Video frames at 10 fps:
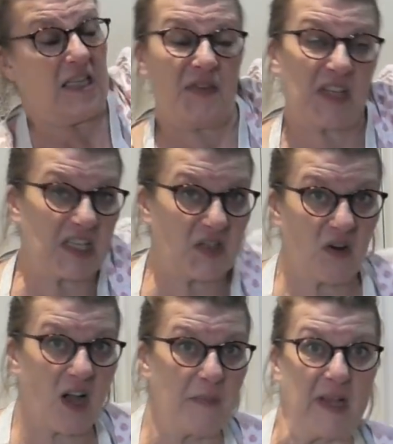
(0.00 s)
give it a
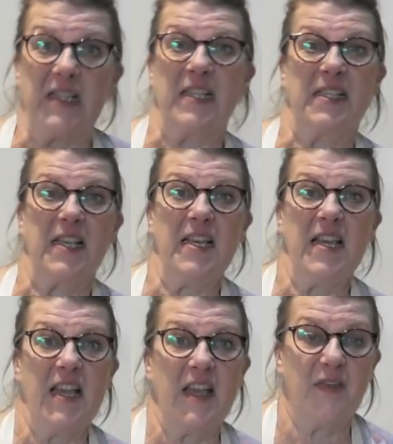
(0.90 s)
scrub and
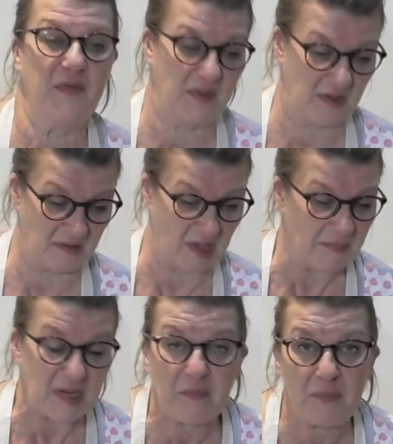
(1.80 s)
see if a
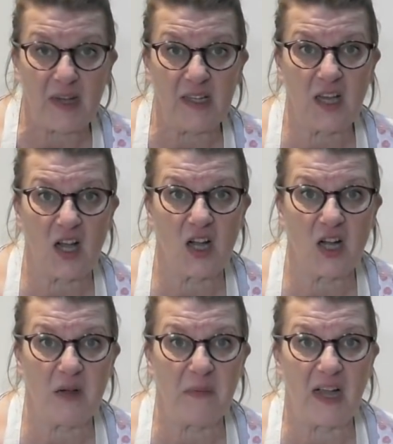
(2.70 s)
bit of
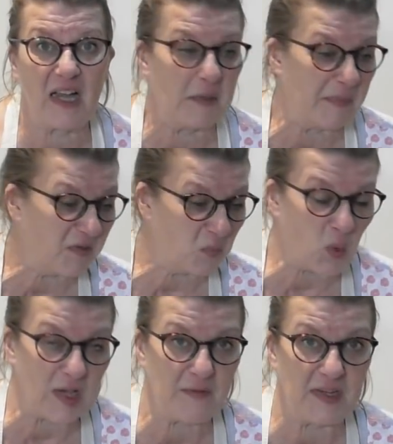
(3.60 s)
bicarb and a bit of
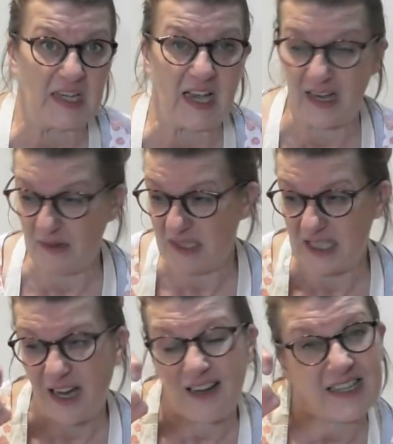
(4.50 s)
white vinegar and
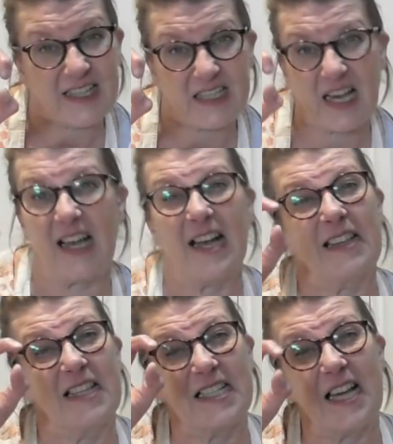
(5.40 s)
I
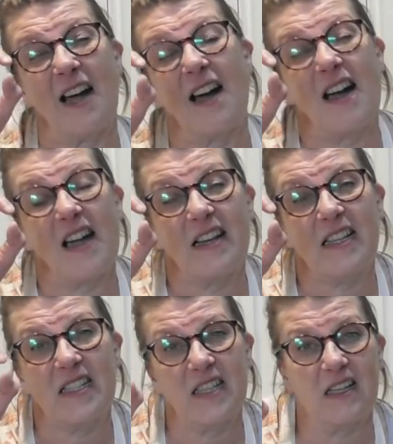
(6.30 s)
had the
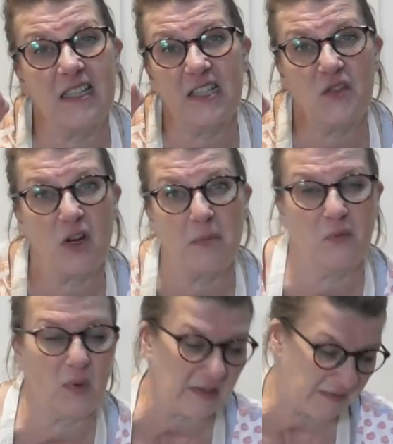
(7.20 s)
tiniest drop
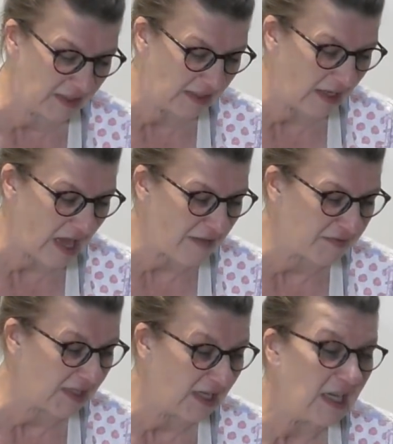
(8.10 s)
of white vinegar
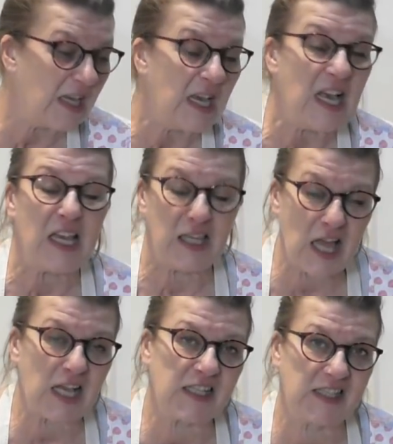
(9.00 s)
left.
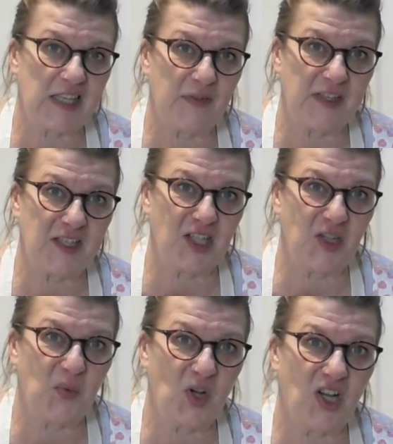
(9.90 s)
Let's see if it's
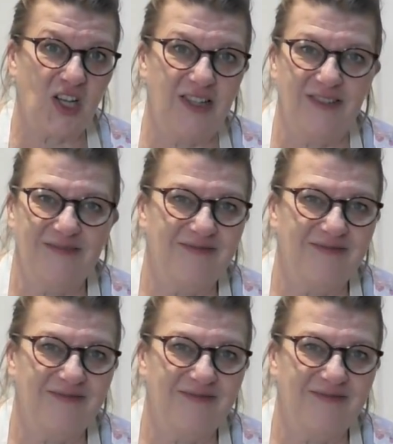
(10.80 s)
gonna work.